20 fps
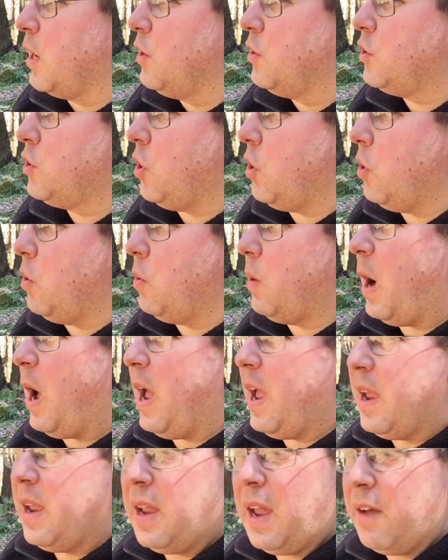so
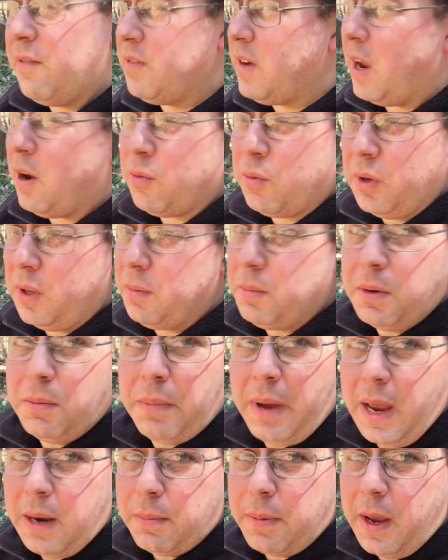I have not really been
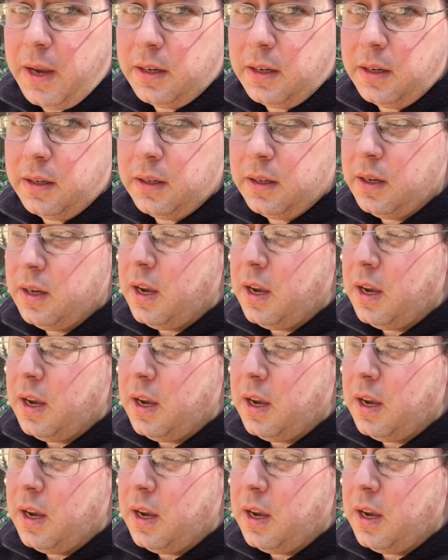backpacking.